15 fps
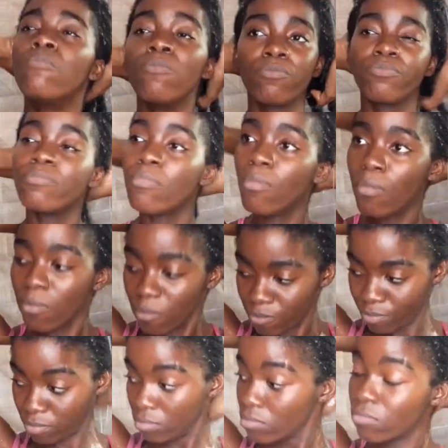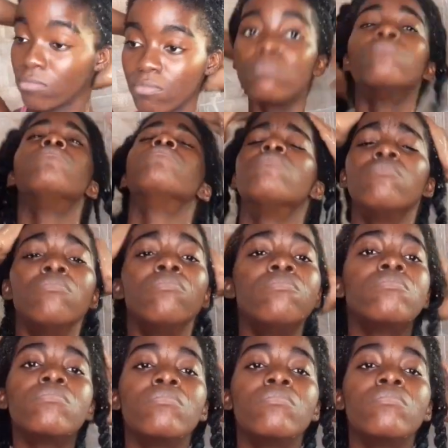stayed under the shower for like a minute